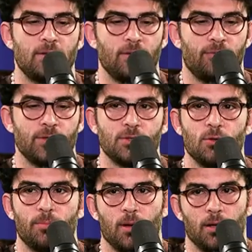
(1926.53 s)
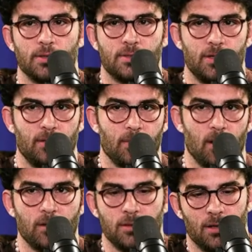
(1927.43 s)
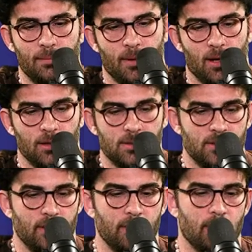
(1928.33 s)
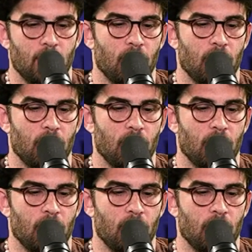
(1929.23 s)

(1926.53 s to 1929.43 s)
to fiscal policy and monetary policy,